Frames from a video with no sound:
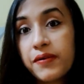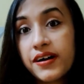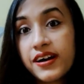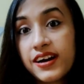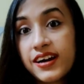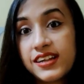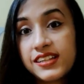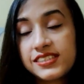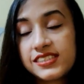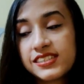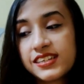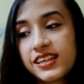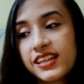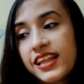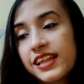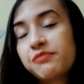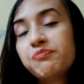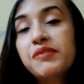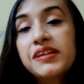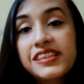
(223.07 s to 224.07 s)
But
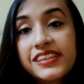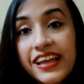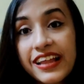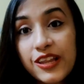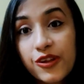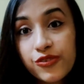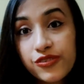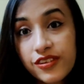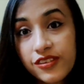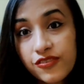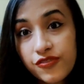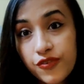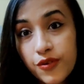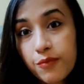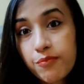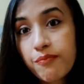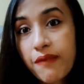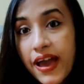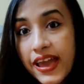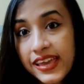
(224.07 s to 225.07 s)
let me tell you this
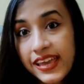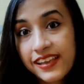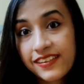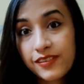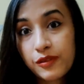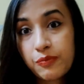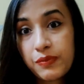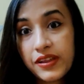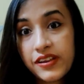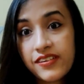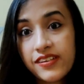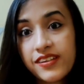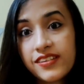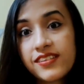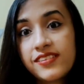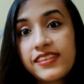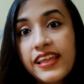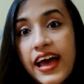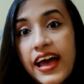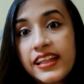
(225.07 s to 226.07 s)
from my
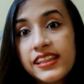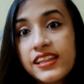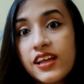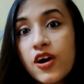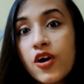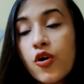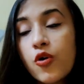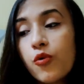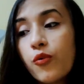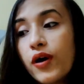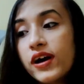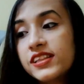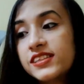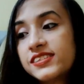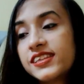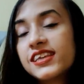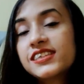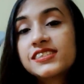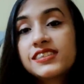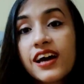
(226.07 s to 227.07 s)
experience that
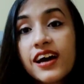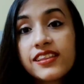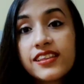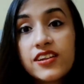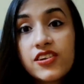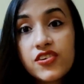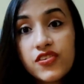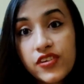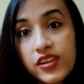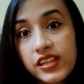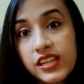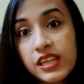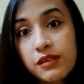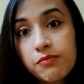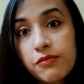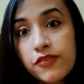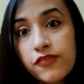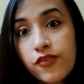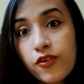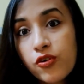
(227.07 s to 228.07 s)
once I started
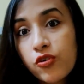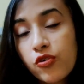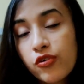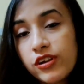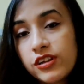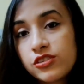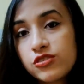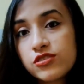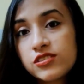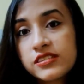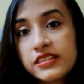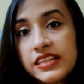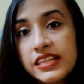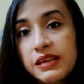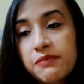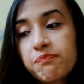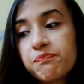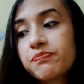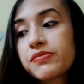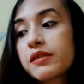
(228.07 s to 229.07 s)
reading before going to
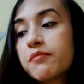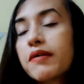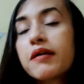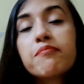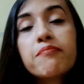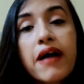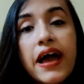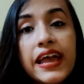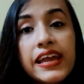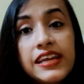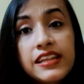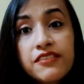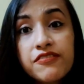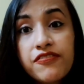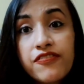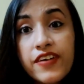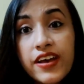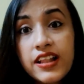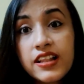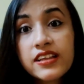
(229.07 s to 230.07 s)
sleep, my
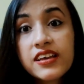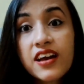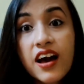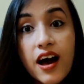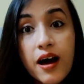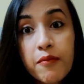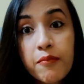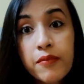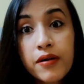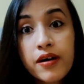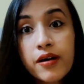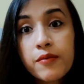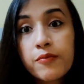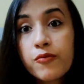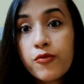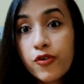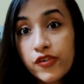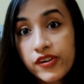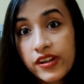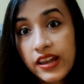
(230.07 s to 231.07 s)
mind felt calmer,
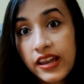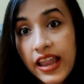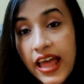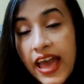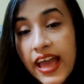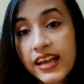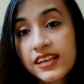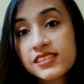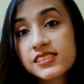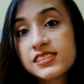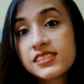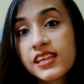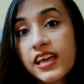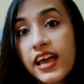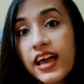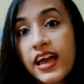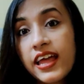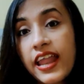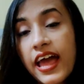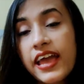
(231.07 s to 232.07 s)
more relaxed,
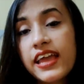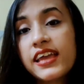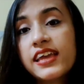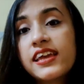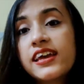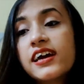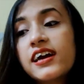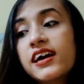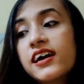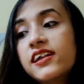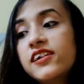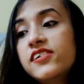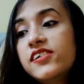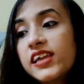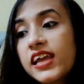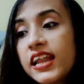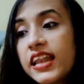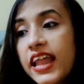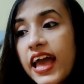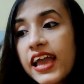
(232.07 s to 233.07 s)
and I
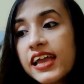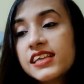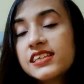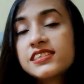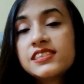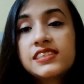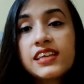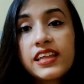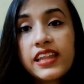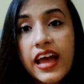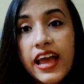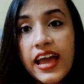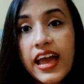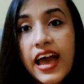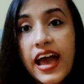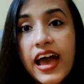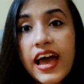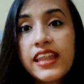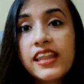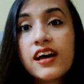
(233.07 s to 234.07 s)
realized that I
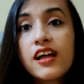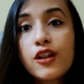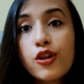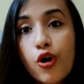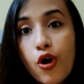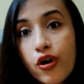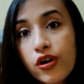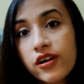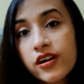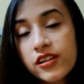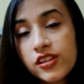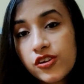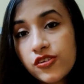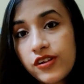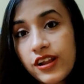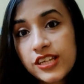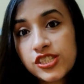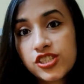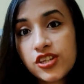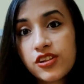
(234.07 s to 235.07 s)
had a longer
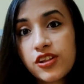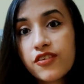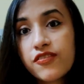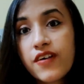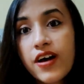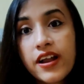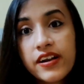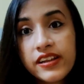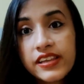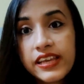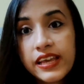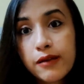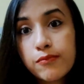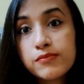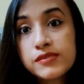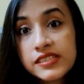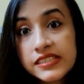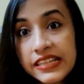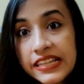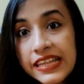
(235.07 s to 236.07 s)
duration of
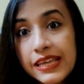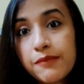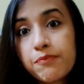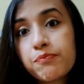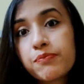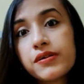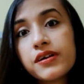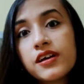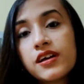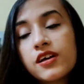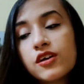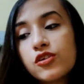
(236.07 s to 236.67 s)
REM sleep.